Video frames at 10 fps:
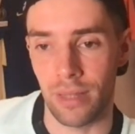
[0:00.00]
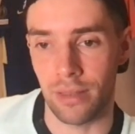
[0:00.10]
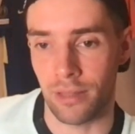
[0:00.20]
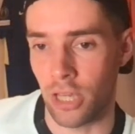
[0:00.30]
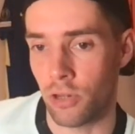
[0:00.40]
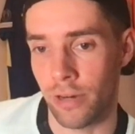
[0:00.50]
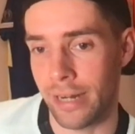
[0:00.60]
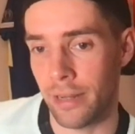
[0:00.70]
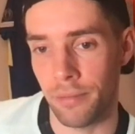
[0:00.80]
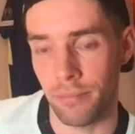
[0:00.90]
the
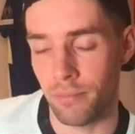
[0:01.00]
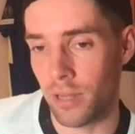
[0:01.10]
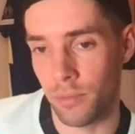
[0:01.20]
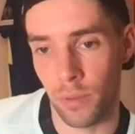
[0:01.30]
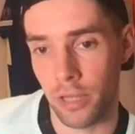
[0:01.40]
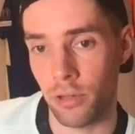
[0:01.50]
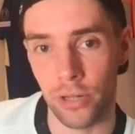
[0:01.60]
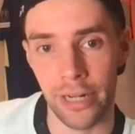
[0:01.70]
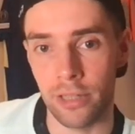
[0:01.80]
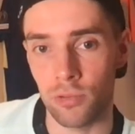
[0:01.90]

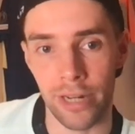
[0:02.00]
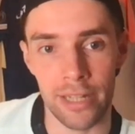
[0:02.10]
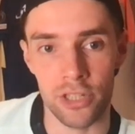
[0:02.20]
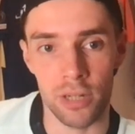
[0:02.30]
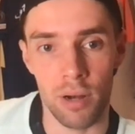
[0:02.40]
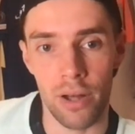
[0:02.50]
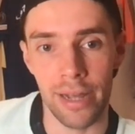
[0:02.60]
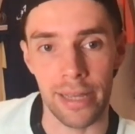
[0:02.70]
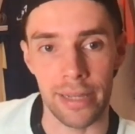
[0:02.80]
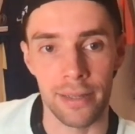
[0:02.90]
Ukrainian's rated so
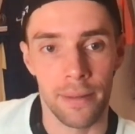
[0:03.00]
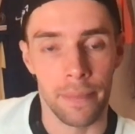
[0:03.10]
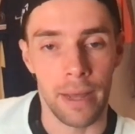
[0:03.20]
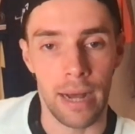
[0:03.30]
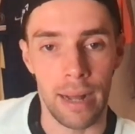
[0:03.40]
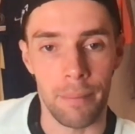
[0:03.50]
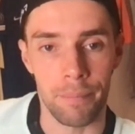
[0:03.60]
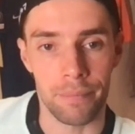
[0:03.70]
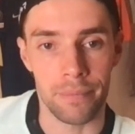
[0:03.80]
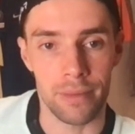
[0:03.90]
highly.
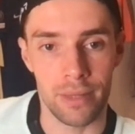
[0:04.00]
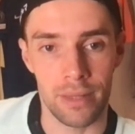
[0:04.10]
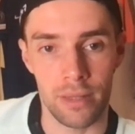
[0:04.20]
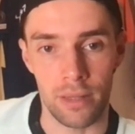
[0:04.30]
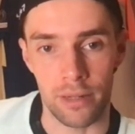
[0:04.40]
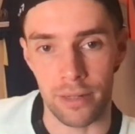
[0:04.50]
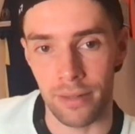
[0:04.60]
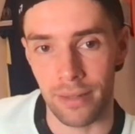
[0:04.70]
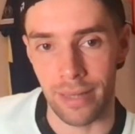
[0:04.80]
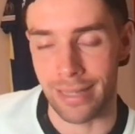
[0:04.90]
Look,
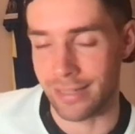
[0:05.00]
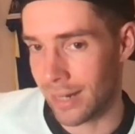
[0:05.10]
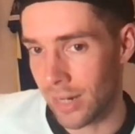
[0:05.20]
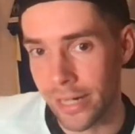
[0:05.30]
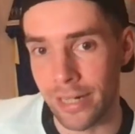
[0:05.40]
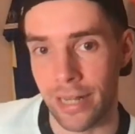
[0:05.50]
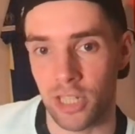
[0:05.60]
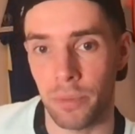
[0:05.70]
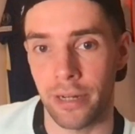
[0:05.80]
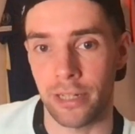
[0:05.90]
he's clearly an
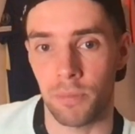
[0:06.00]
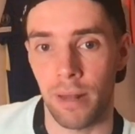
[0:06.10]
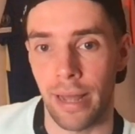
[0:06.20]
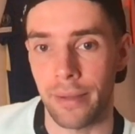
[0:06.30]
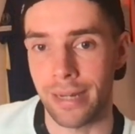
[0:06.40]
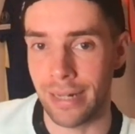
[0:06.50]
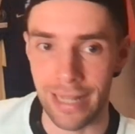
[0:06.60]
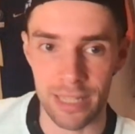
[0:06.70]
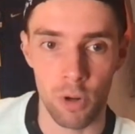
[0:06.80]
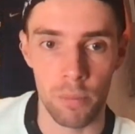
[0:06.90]
inexperienced player. He
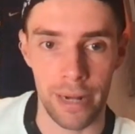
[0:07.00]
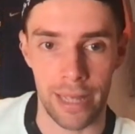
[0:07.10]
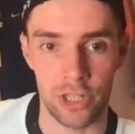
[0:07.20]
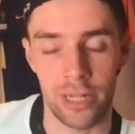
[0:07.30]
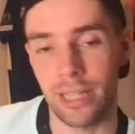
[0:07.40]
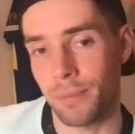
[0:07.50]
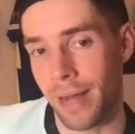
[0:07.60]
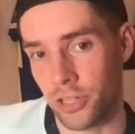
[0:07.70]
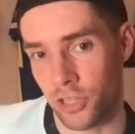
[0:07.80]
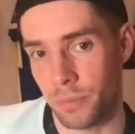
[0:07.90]
needs more minutes. He needs
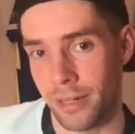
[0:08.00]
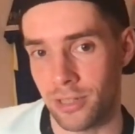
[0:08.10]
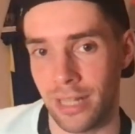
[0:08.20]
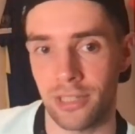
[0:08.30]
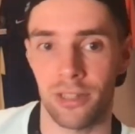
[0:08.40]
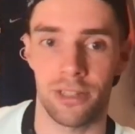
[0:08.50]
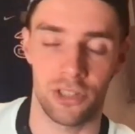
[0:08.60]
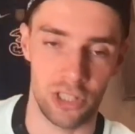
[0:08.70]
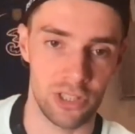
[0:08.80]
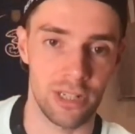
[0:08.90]
match experience. He needs to
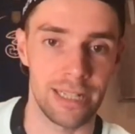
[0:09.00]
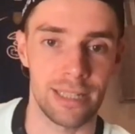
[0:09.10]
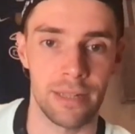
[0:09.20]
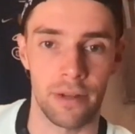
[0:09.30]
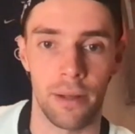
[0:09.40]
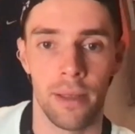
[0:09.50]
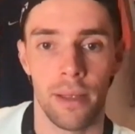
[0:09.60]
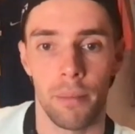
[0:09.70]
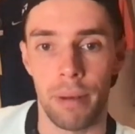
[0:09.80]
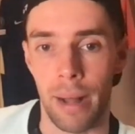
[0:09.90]
consistently deliver.
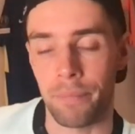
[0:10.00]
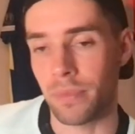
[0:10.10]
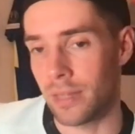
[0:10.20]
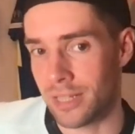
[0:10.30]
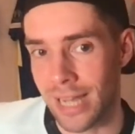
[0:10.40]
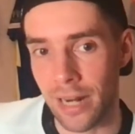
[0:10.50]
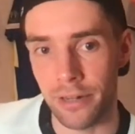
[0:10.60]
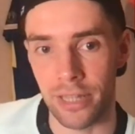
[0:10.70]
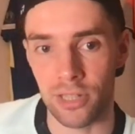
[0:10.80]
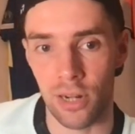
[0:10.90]
But the
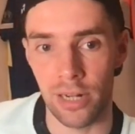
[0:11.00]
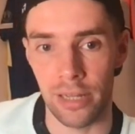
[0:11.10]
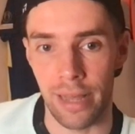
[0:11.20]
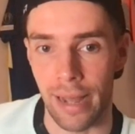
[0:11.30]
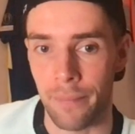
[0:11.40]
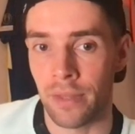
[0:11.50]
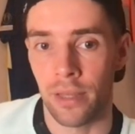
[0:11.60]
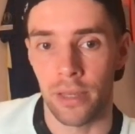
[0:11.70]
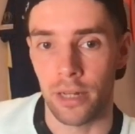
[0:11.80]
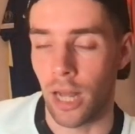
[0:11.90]
talent is clearly there.
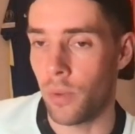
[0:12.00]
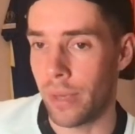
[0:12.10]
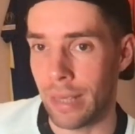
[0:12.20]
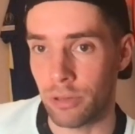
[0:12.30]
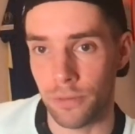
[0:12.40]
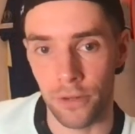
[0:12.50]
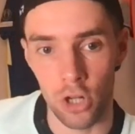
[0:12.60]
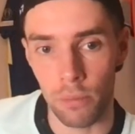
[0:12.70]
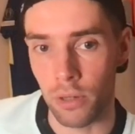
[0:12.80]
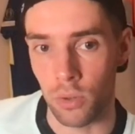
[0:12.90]
You know, he was
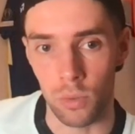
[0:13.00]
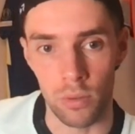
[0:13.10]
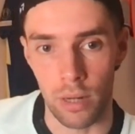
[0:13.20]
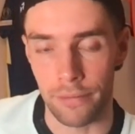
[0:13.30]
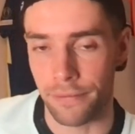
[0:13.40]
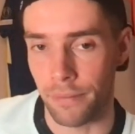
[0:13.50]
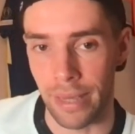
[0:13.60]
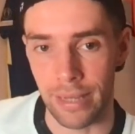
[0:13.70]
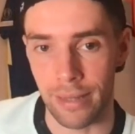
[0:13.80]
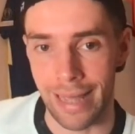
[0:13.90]
phenomenal for
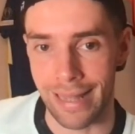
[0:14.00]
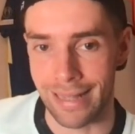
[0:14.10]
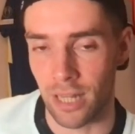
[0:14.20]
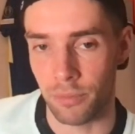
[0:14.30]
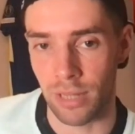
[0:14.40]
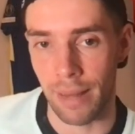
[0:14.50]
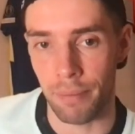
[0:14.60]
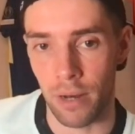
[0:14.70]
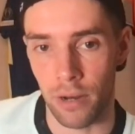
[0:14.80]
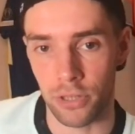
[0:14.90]
me in terms of that
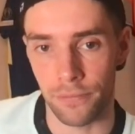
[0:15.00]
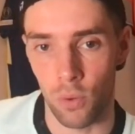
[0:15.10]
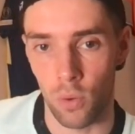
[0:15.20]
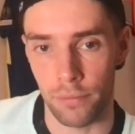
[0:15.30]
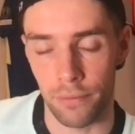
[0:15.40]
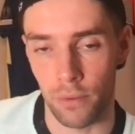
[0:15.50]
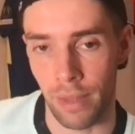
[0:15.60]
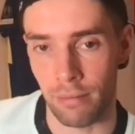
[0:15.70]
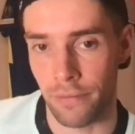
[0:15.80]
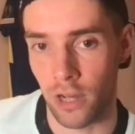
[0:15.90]
pass for
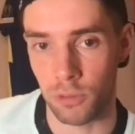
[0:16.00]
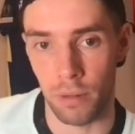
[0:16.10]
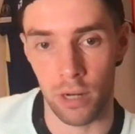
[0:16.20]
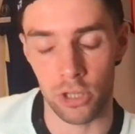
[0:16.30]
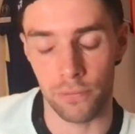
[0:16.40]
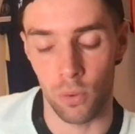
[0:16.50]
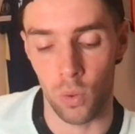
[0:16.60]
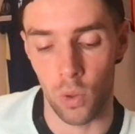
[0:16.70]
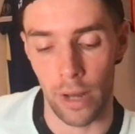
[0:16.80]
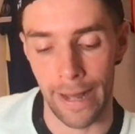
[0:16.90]
that reverse pass
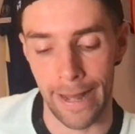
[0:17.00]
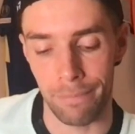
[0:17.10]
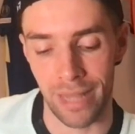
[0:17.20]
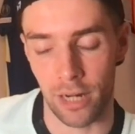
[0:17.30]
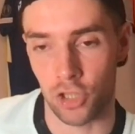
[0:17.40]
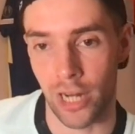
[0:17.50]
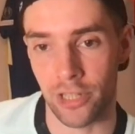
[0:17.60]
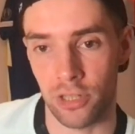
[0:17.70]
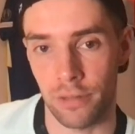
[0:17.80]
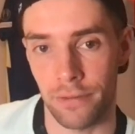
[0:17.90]
for Nicholas
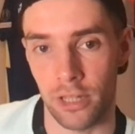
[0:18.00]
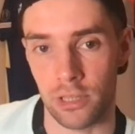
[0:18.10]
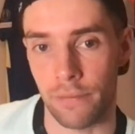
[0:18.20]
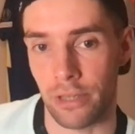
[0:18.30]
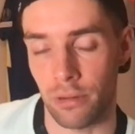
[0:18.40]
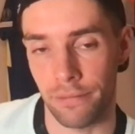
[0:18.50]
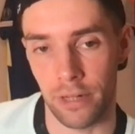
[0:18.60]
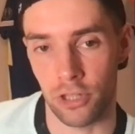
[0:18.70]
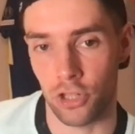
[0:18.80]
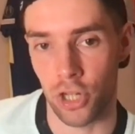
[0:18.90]
Jackson in the first half. He couldn't
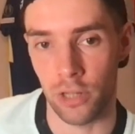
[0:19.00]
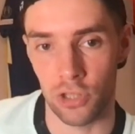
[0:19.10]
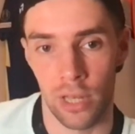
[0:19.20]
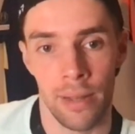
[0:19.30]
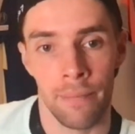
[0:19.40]
finish the chance.